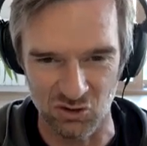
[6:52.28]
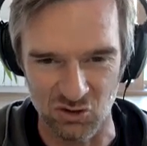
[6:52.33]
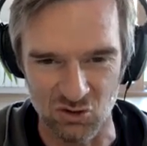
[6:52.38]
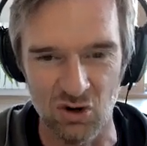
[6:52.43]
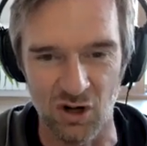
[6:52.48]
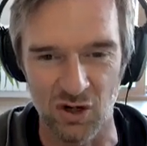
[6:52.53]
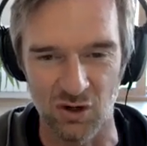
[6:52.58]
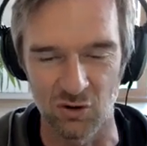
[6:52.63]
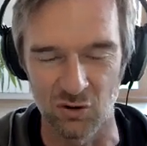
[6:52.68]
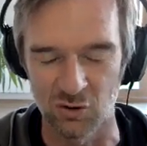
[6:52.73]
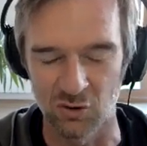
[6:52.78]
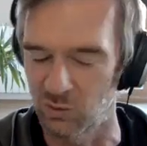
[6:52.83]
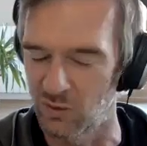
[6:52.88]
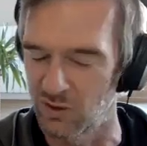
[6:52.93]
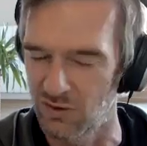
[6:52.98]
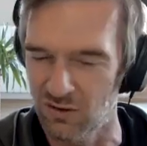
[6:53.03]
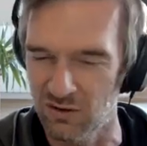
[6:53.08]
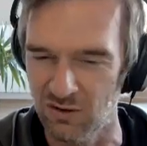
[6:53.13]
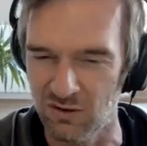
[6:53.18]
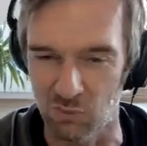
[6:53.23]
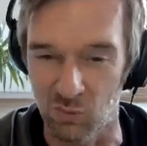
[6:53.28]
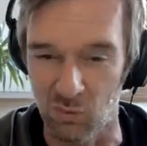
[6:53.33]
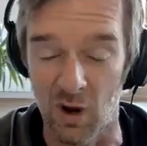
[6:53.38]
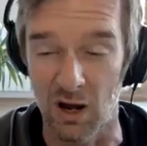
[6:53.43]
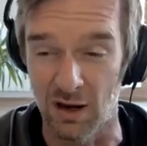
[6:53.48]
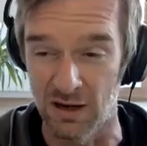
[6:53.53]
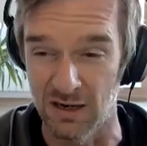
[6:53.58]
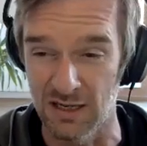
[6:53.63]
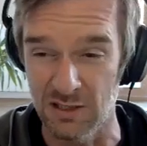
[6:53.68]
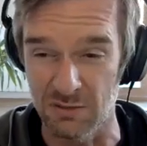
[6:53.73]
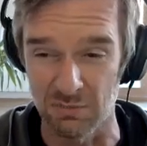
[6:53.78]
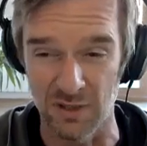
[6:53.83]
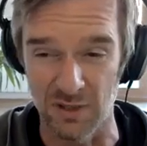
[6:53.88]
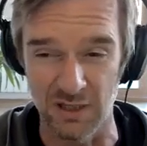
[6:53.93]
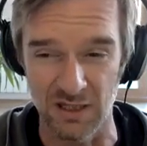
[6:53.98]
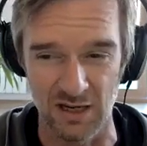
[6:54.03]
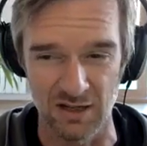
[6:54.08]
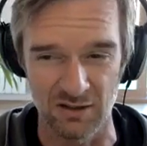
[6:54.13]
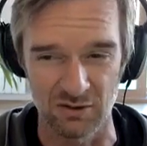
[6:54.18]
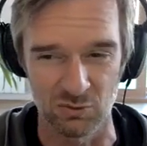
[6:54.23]
struggle. Because at least in my
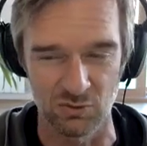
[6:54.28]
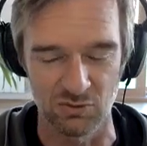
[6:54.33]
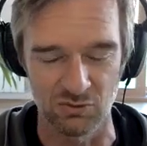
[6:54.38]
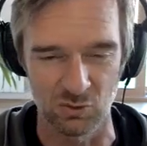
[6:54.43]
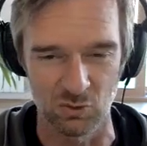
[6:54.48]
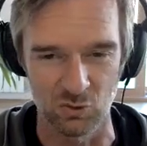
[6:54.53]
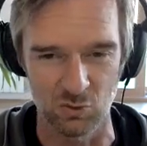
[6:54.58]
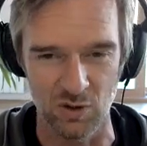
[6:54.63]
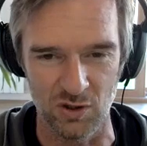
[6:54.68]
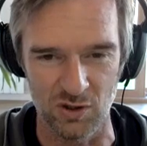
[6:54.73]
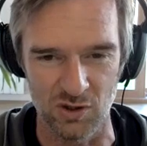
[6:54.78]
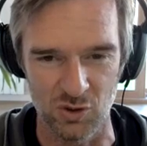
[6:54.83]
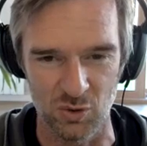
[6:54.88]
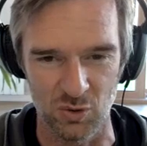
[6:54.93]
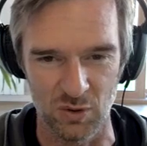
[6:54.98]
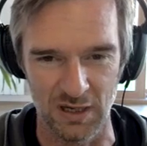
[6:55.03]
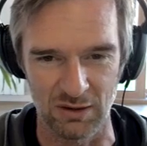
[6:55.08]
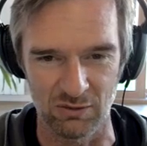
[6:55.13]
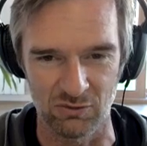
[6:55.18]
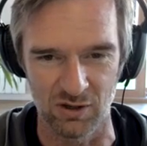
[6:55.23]
case, I wasn't quite sure